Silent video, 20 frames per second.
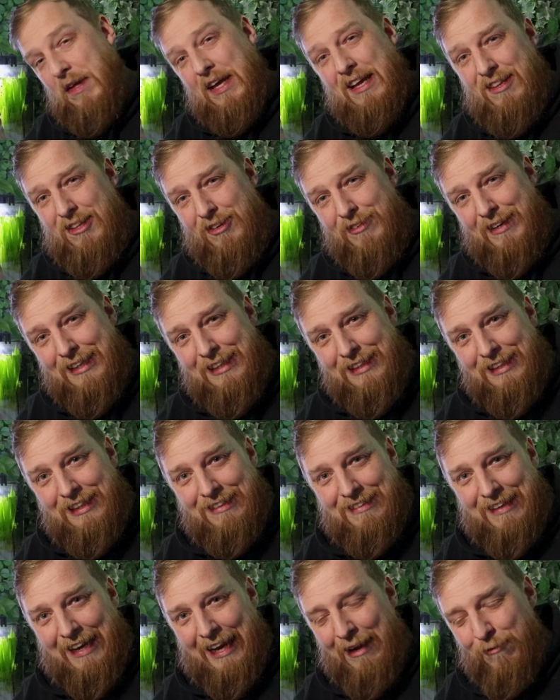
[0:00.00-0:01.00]
is there any
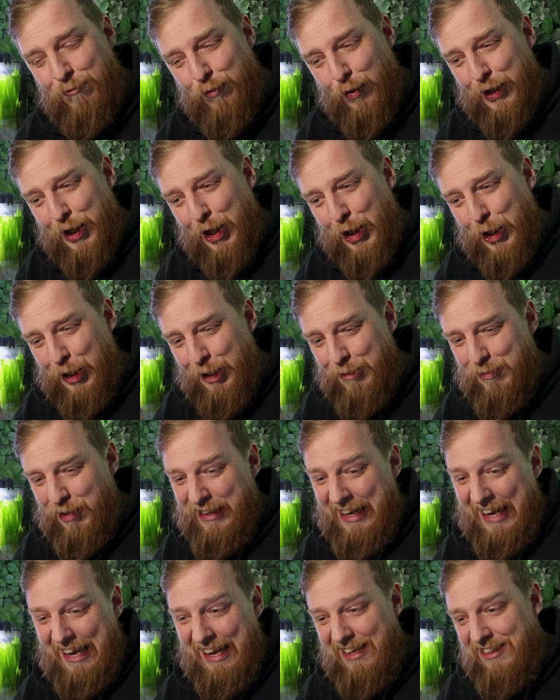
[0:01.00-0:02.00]
need to have one at home
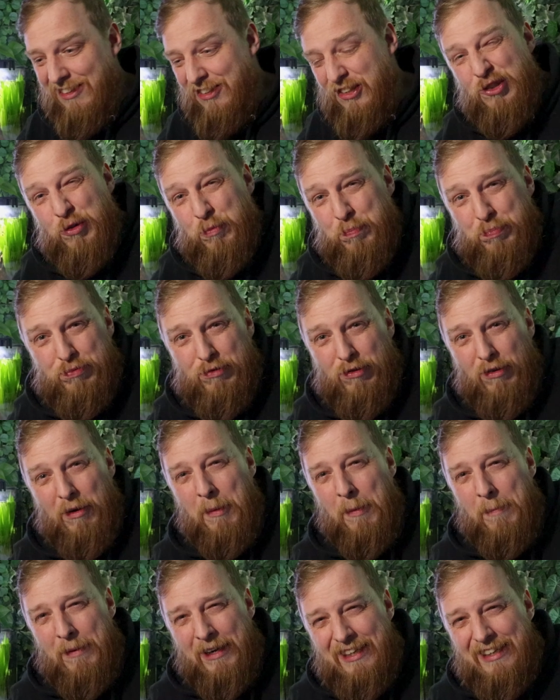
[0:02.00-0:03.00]
on hand? You'll
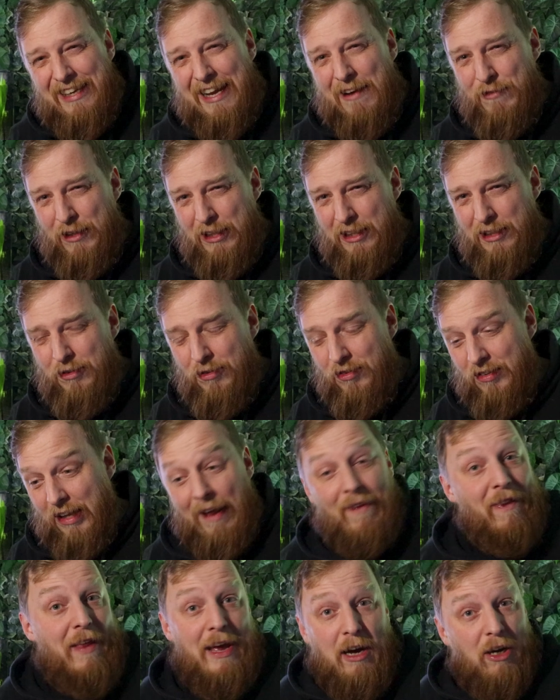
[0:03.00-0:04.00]
probably never use
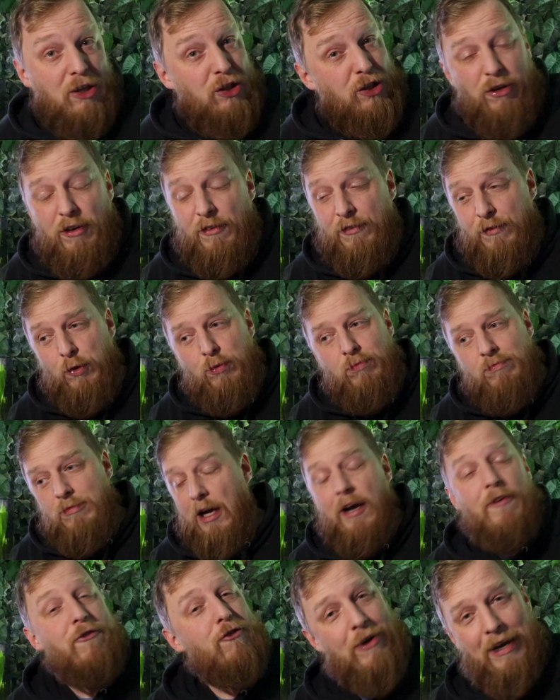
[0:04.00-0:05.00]
it. They are useful.
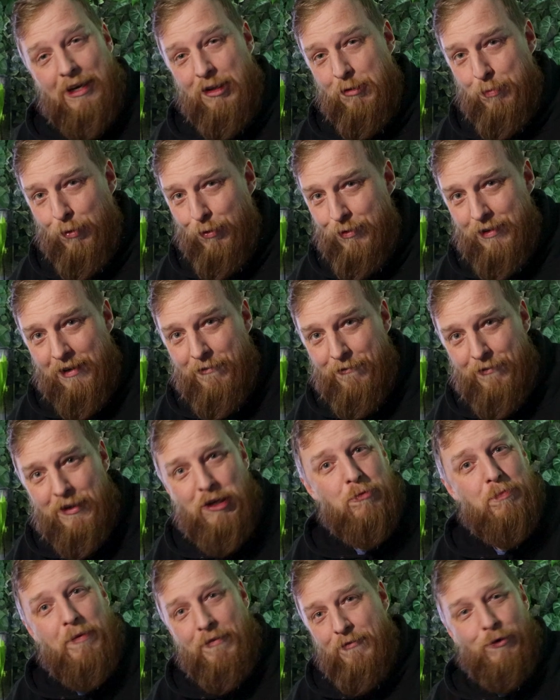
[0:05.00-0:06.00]
I've transported
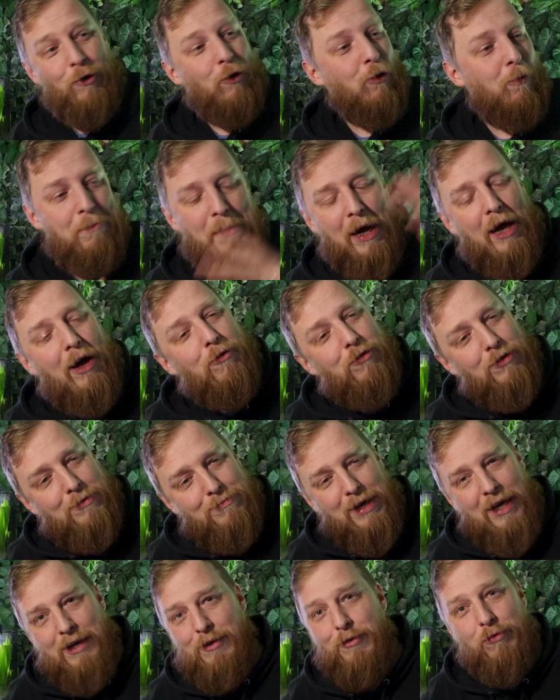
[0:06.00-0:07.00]
fish before, miles and
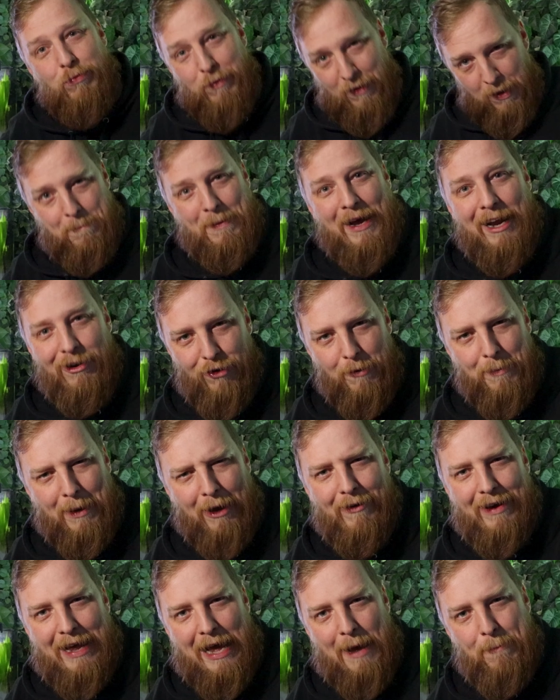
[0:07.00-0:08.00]
miles, with a
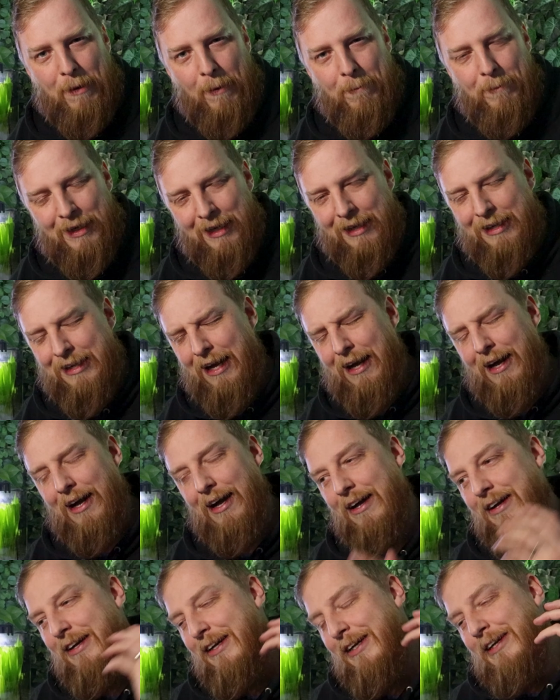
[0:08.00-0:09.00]
battery-powered air pump in a
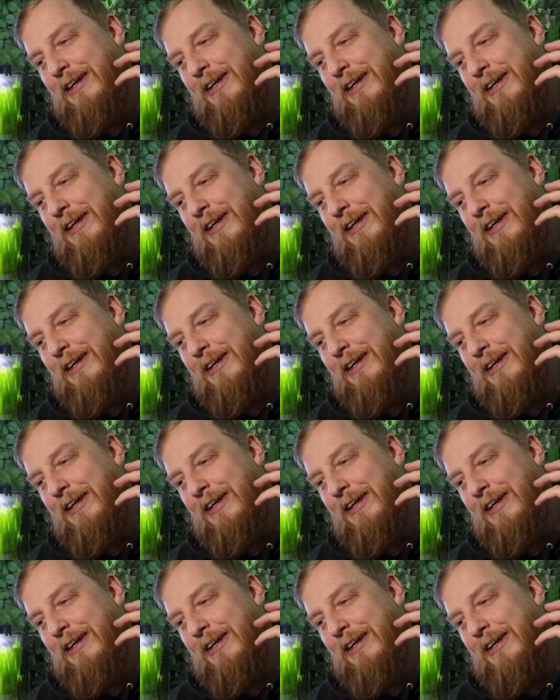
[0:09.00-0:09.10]
car.